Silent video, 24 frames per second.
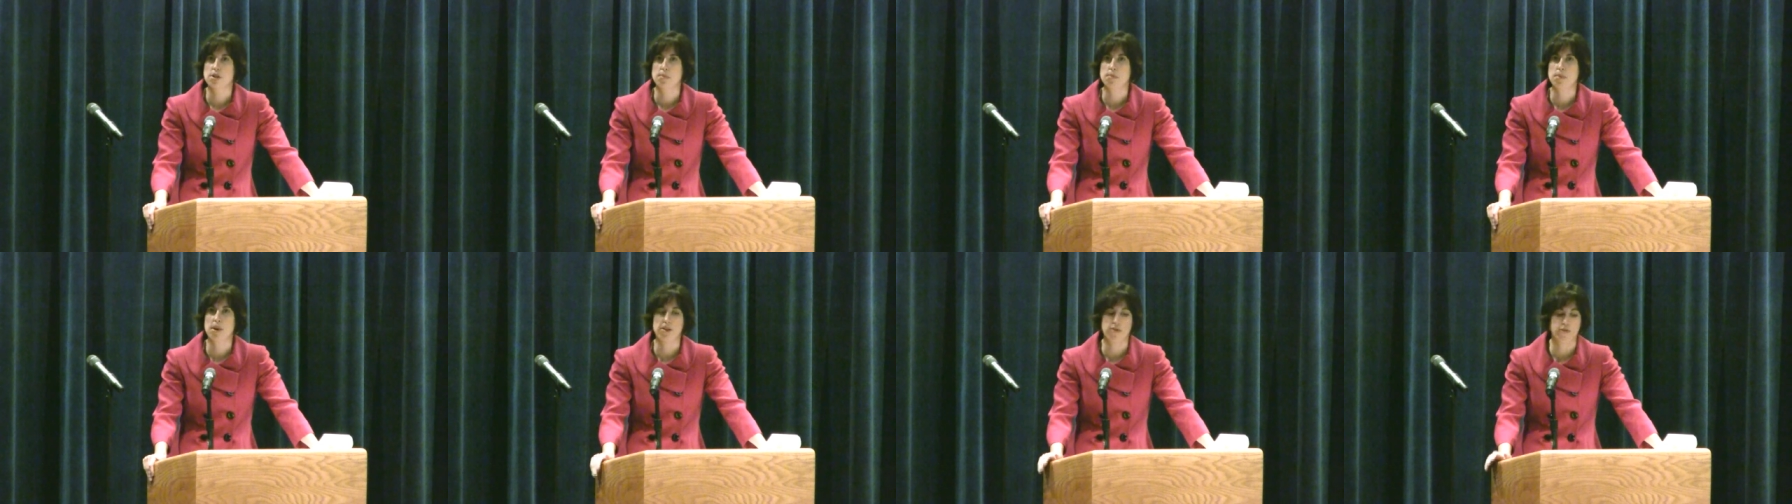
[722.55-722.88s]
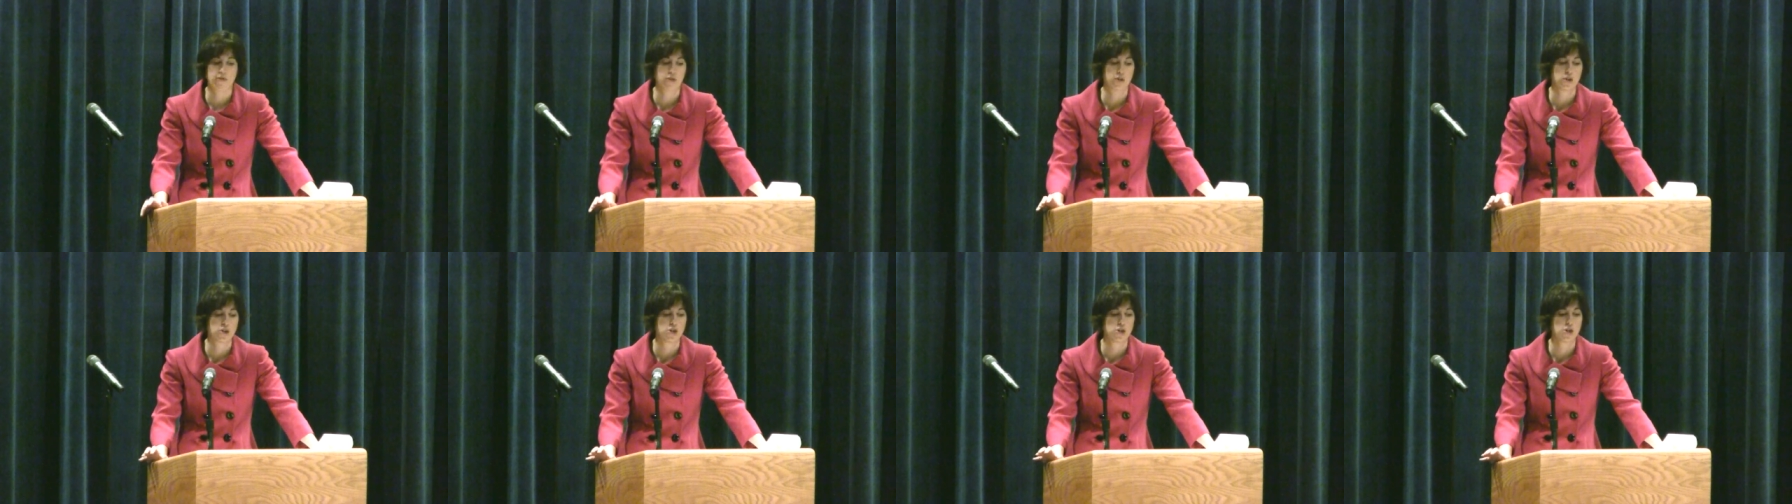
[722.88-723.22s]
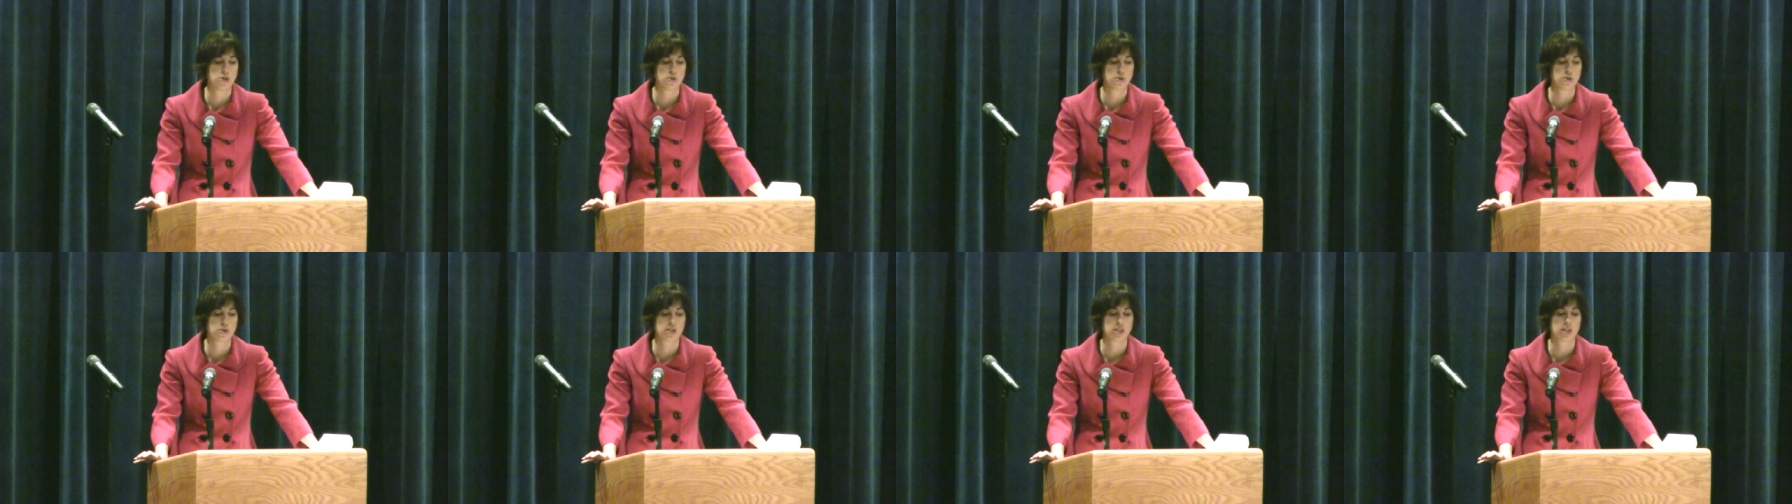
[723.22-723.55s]
but for
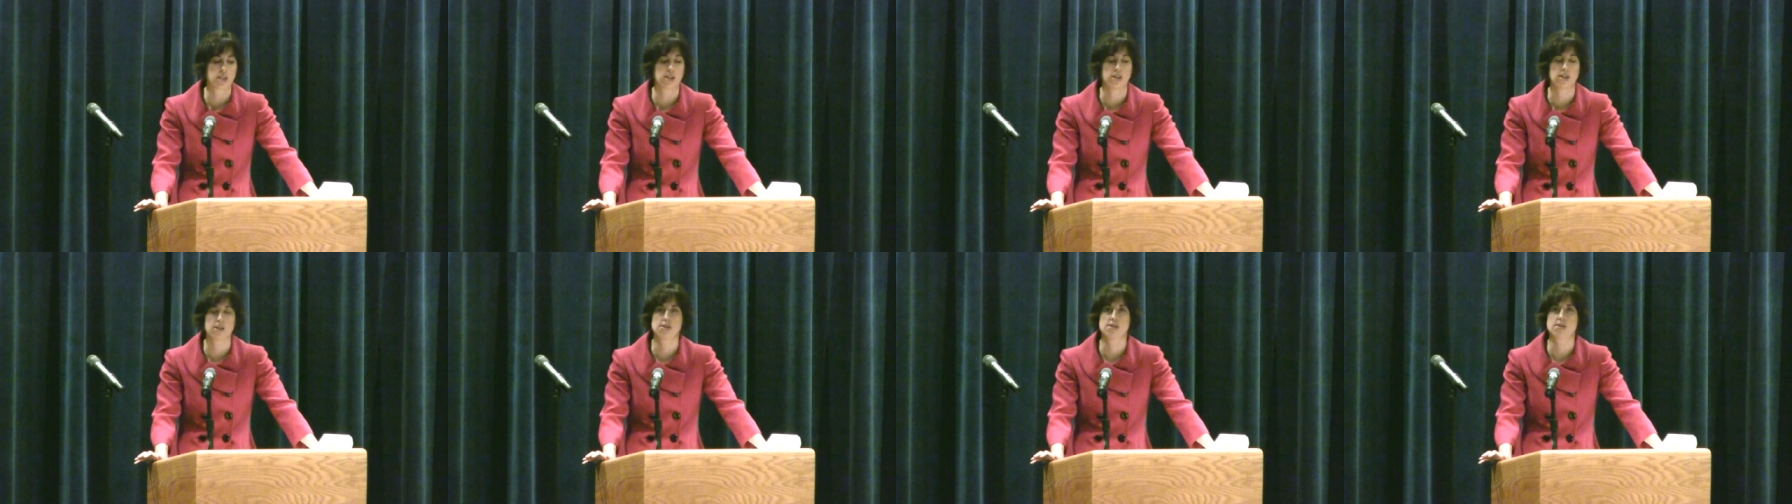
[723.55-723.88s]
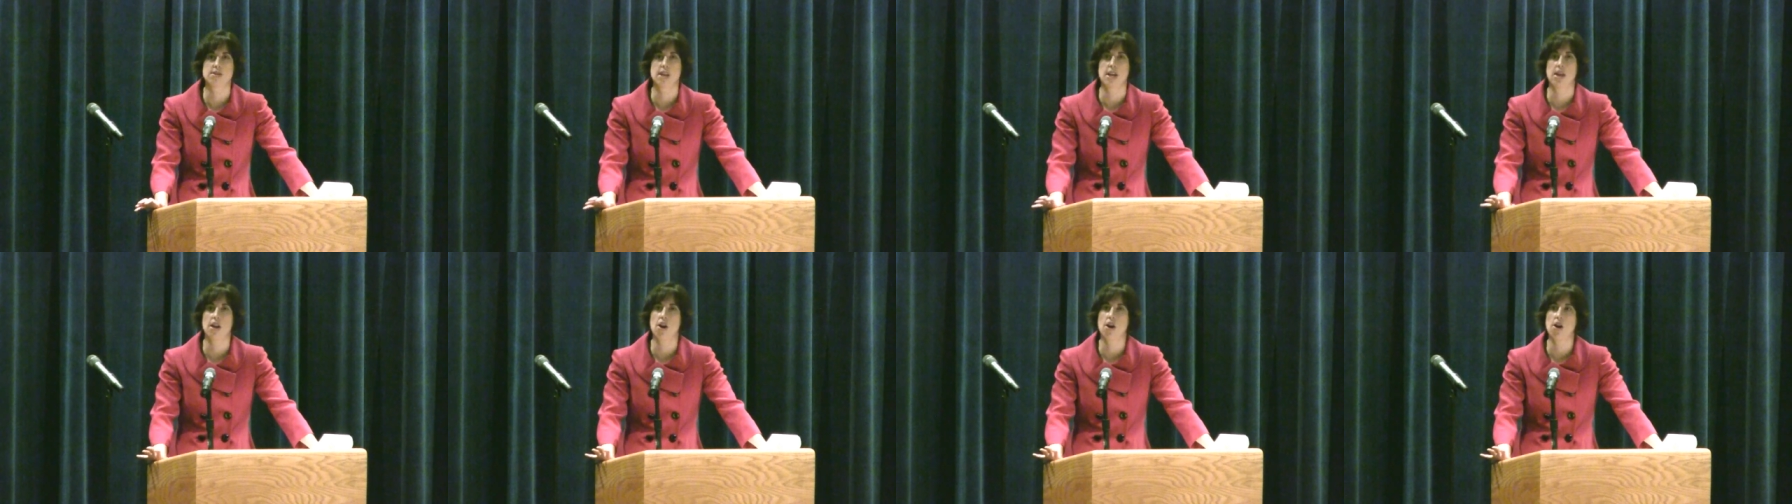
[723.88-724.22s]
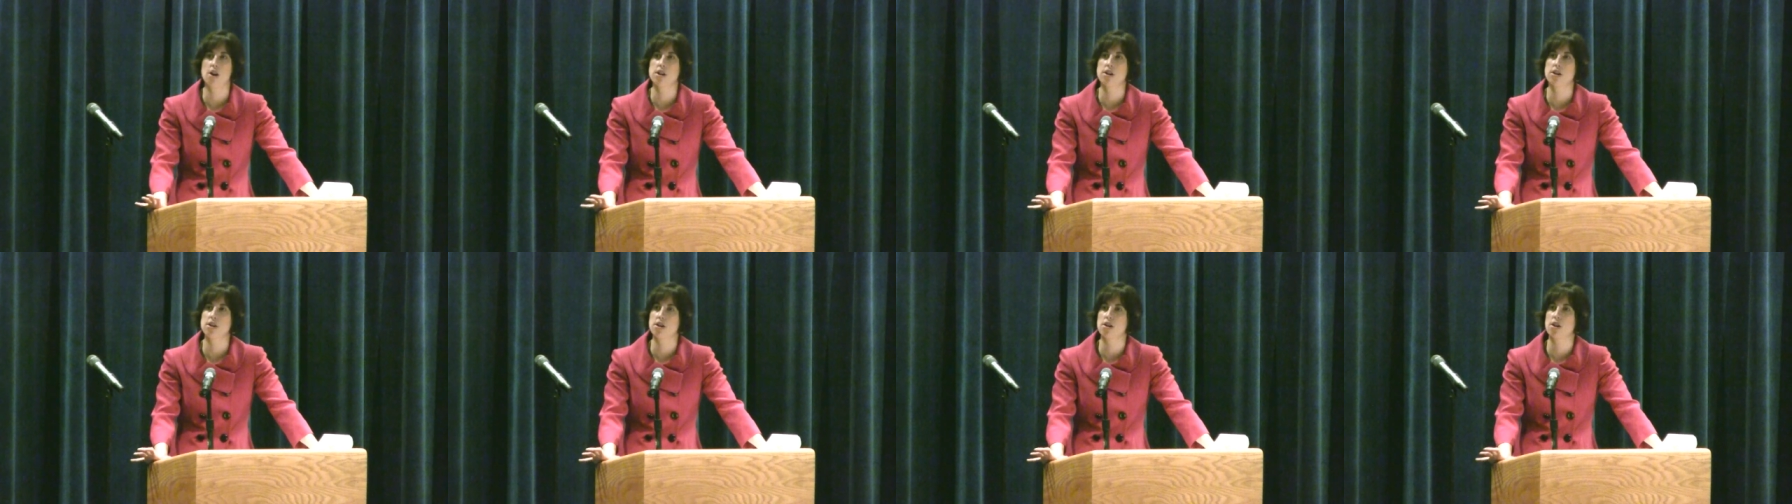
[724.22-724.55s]
new skills that
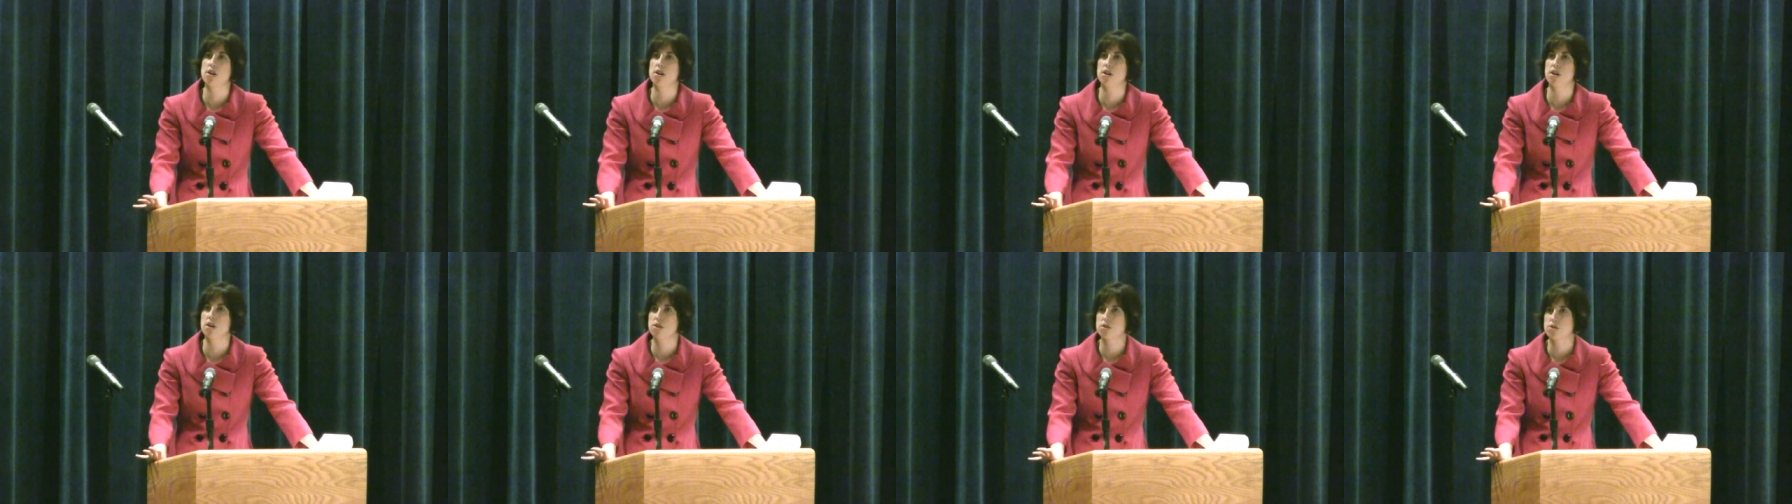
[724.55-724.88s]
aren't